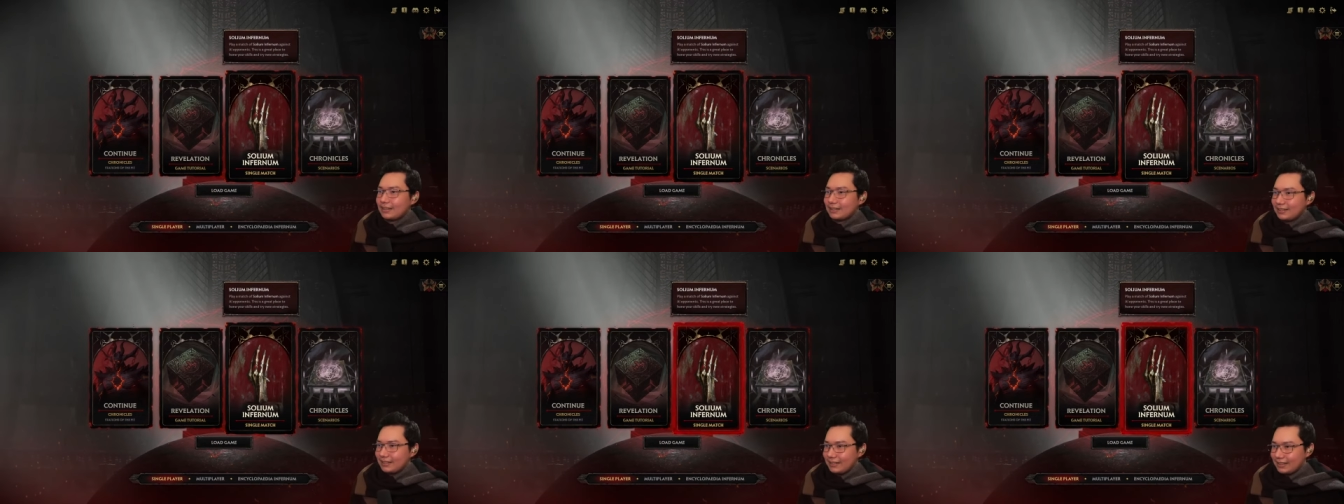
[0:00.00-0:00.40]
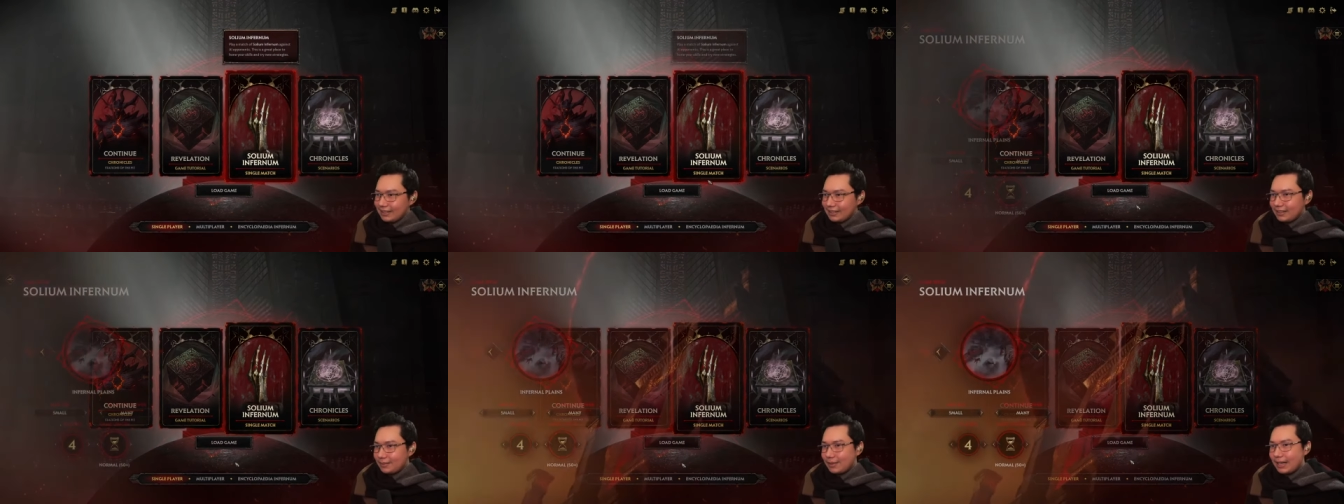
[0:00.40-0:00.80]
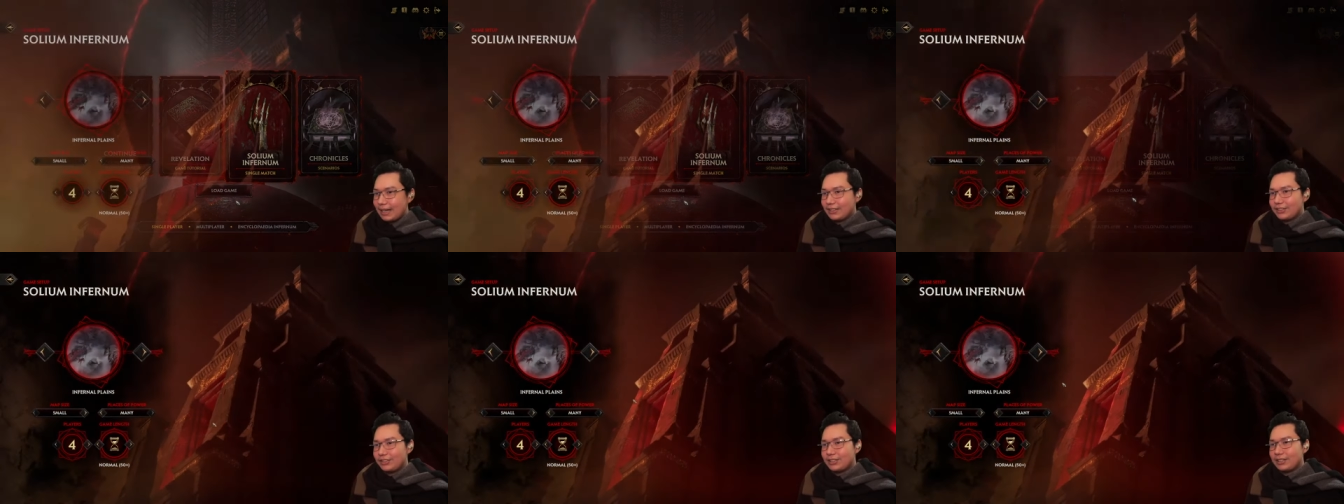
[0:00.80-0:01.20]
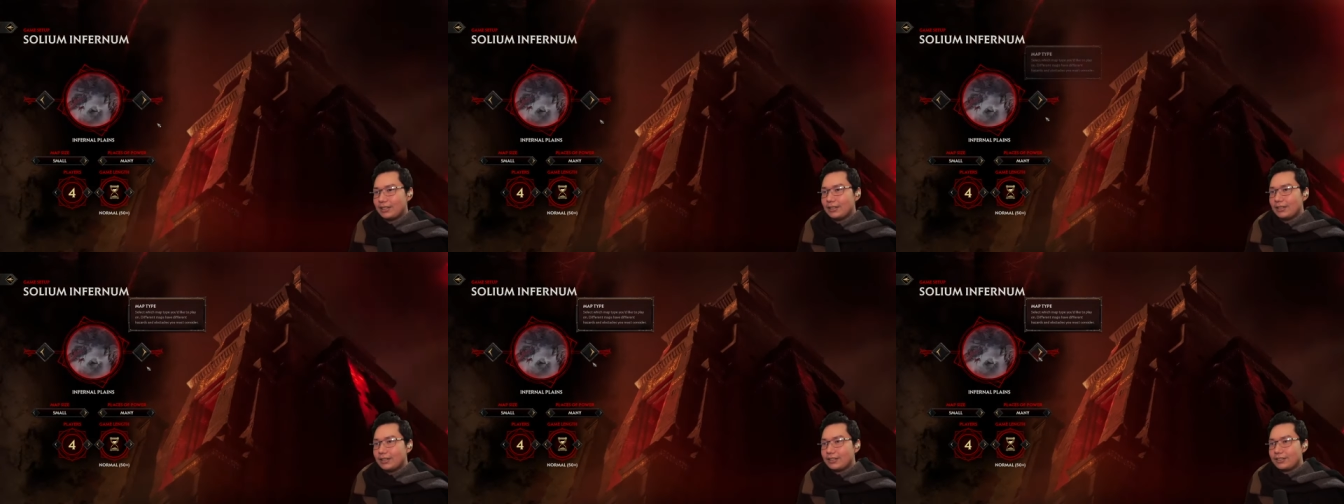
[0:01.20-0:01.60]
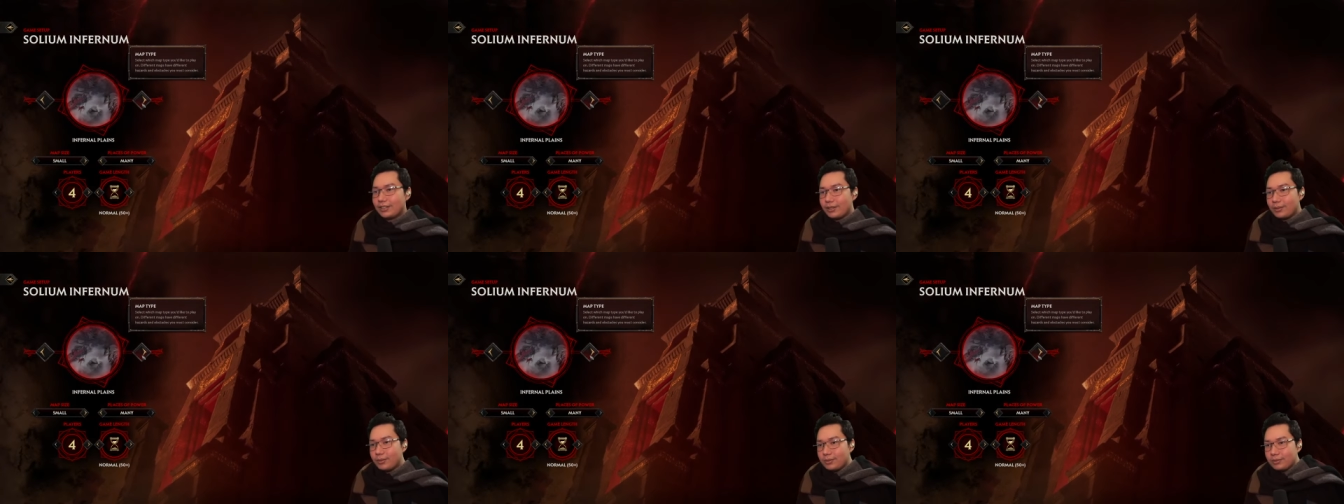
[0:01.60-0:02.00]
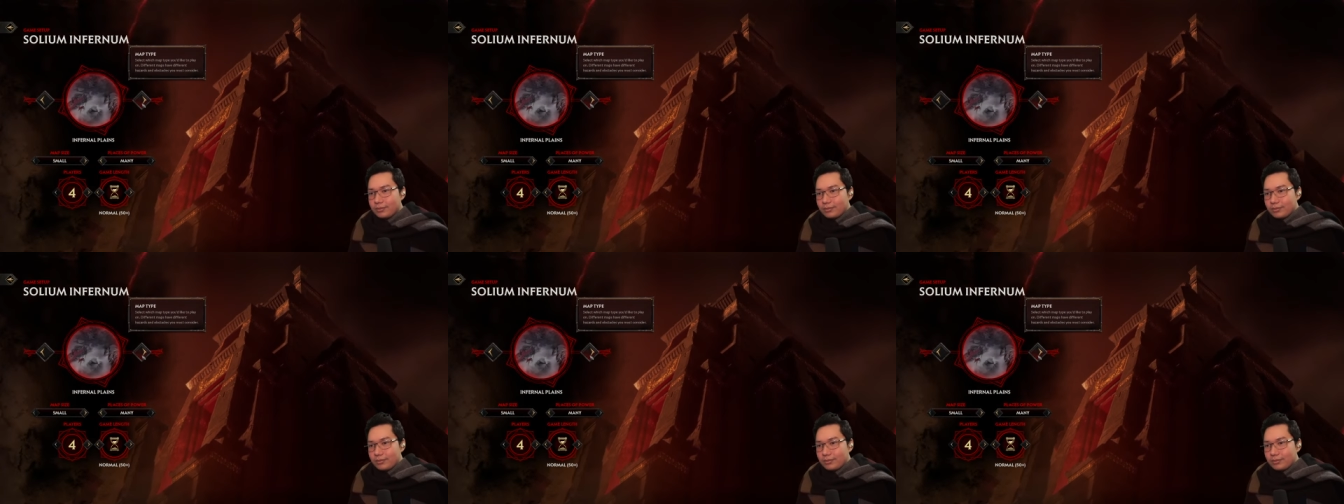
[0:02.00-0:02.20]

Single match. So,